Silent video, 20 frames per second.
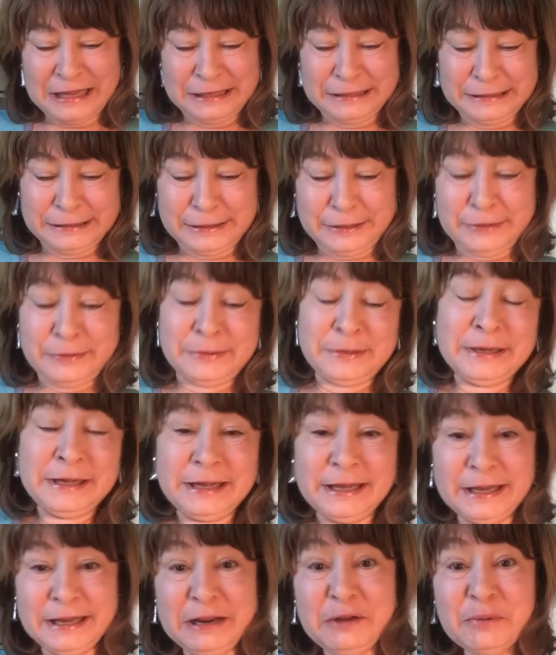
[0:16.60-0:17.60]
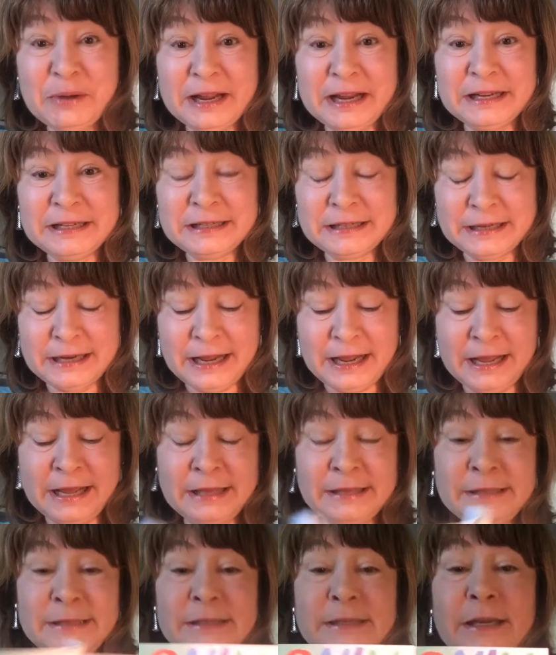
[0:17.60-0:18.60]
so anyway,
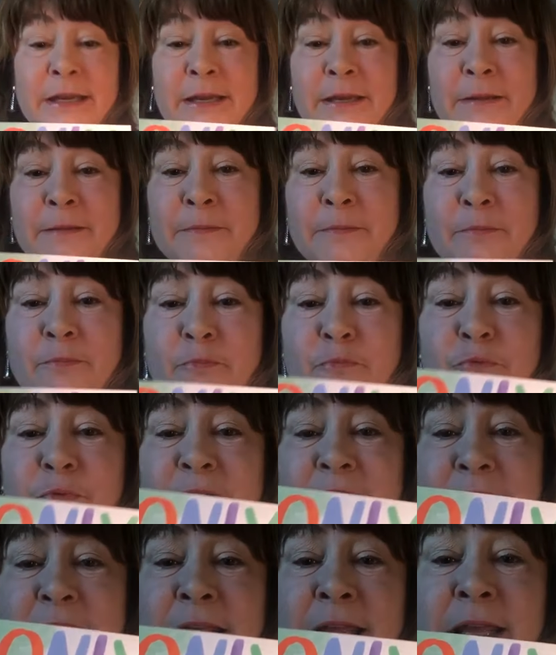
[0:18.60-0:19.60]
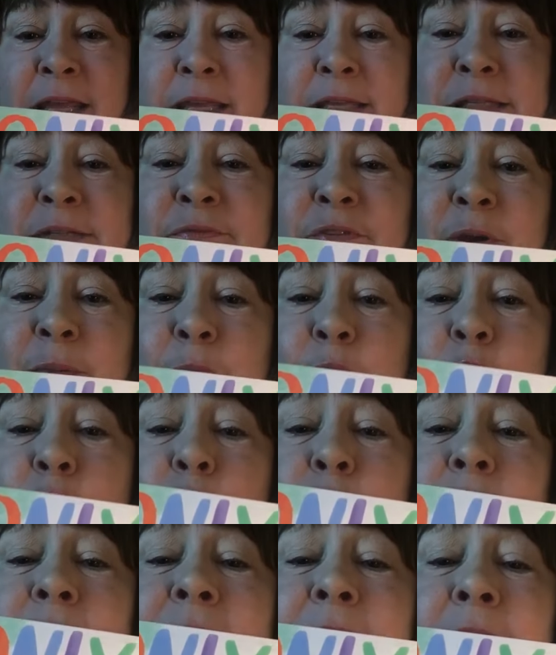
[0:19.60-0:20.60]
today's uh, reading is from
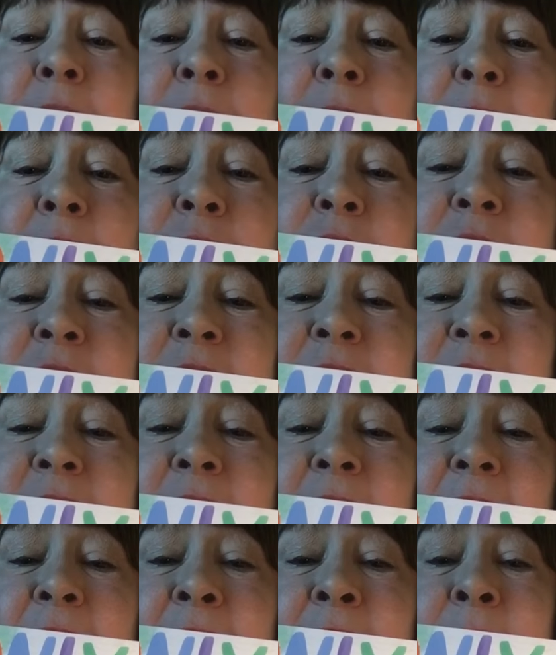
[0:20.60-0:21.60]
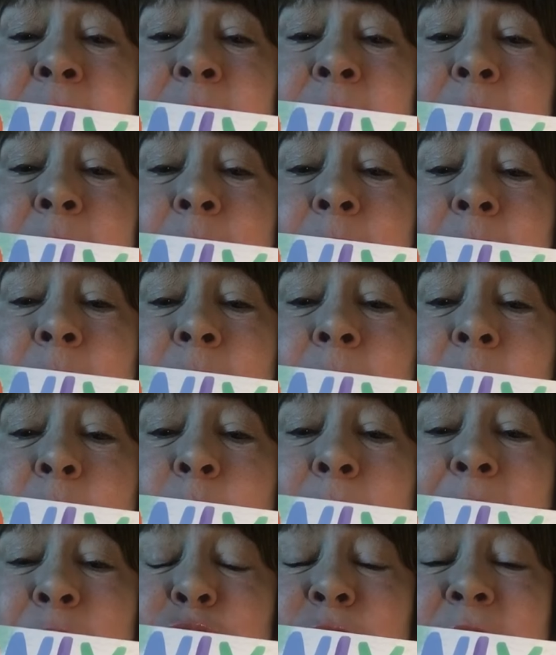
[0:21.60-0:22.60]
Only Love Today
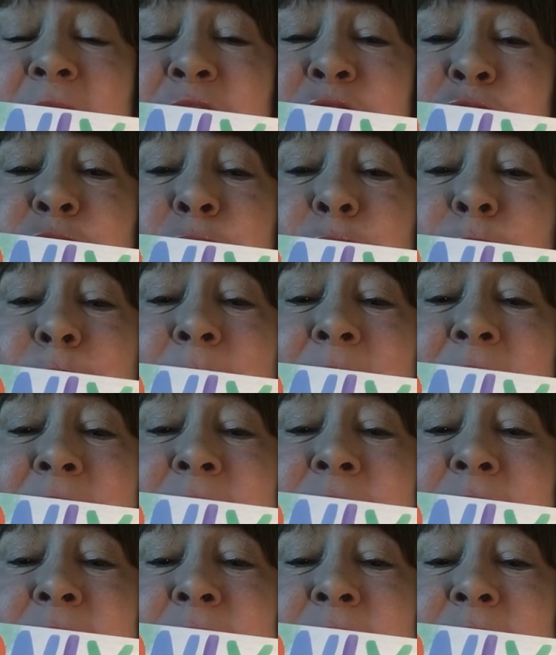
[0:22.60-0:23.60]
by Rachel Macy